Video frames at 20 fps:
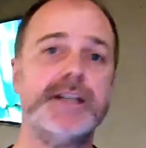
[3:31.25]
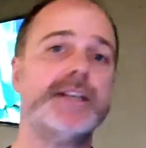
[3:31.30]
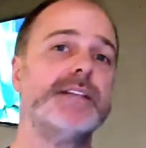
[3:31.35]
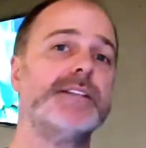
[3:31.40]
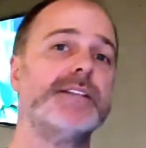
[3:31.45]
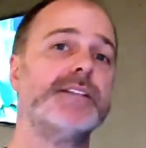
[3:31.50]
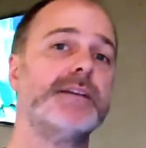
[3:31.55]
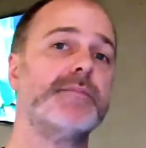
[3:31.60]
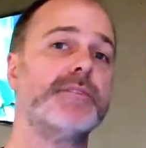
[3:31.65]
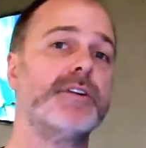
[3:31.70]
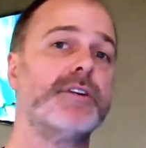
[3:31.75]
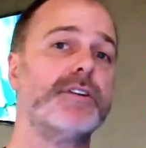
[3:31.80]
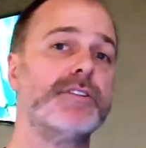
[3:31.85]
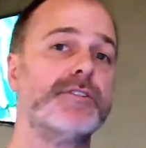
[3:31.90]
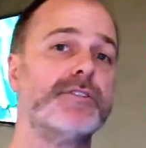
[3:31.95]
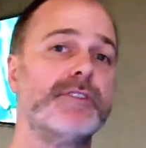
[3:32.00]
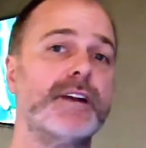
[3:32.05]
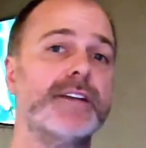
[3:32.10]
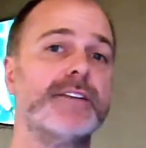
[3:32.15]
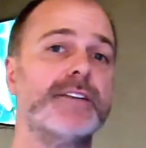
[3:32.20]

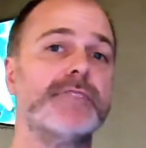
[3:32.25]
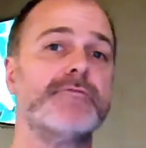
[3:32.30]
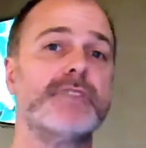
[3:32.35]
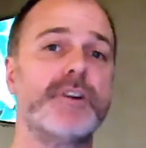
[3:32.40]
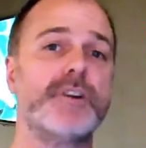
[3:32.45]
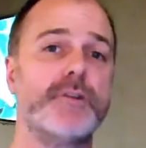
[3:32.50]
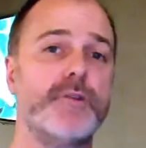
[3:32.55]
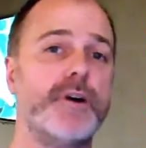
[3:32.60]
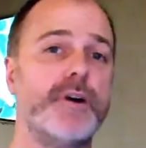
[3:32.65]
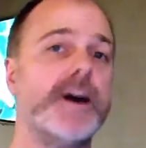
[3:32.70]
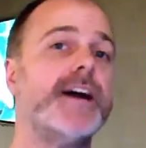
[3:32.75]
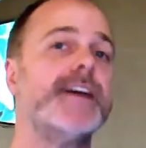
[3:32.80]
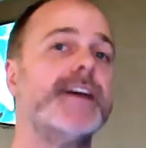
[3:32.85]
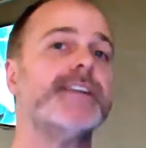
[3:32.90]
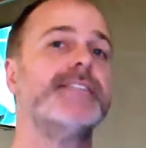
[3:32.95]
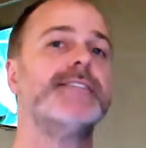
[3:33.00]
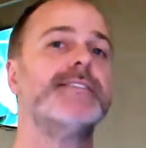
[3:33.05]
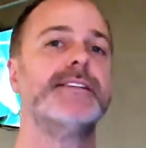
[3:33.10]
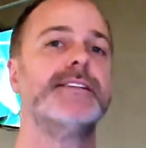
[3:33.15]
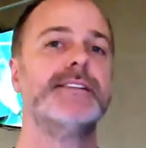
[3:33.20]
subcontractor
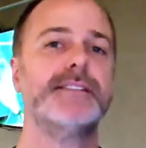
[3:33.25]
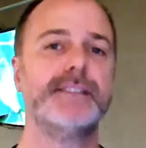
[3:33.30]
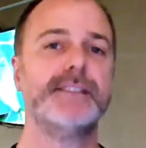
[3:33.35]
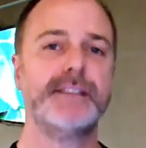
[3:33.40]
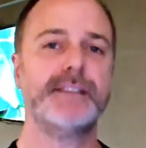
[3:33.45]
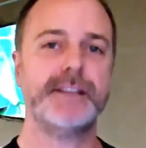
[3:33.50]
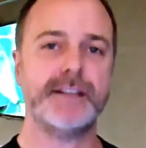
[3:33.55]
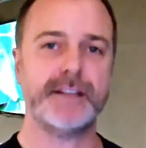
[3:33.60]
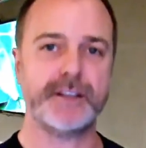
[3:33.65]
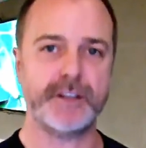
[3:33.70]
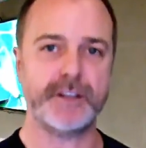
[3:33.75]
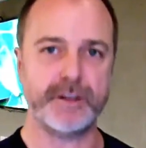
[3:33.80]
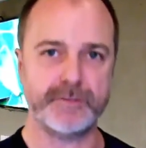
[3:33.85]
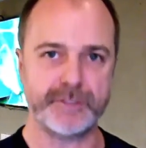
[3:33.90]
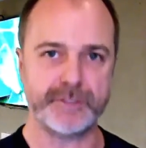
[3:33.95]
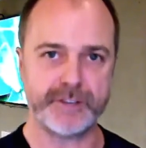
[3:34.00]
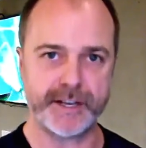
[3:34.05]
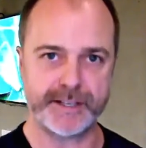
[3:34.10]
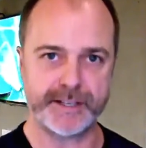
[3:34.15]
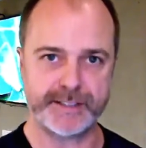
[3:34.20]
requires a
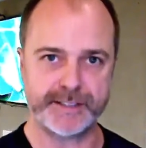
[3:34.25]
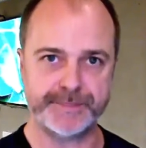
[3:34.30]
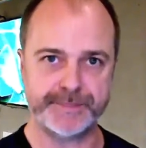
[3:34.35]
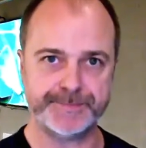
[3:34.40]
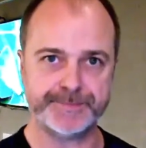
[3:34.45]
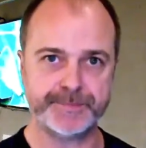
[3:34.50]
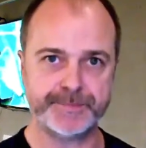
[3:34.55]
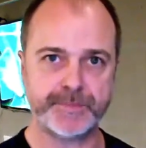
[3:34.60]
contractor.